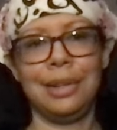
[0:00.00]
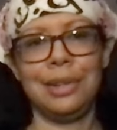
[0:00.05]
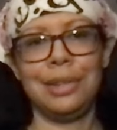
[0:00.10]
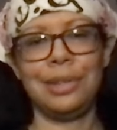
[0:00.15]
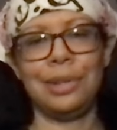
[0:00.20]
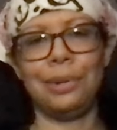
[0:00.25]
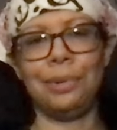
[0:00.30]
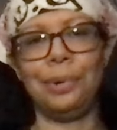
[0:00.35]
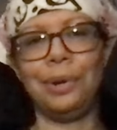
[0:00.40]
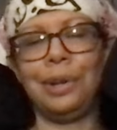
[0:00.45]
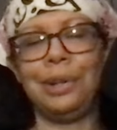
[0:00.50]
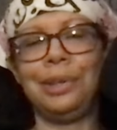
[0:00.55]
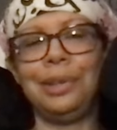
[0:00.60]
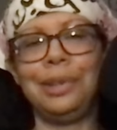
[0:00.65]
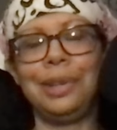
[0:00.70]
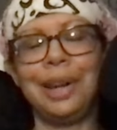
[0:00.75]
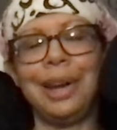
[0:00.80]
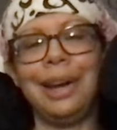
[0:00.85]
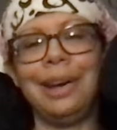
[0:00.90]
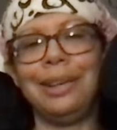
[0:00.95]
So
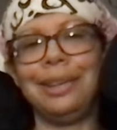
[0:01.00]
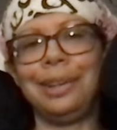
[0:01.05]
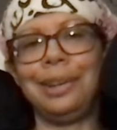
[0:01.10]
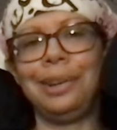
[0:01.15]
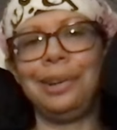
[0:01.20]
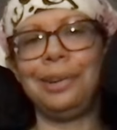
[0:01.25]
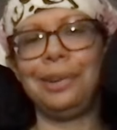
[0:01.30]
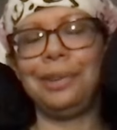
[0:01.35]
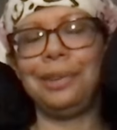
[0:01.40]
look out, they're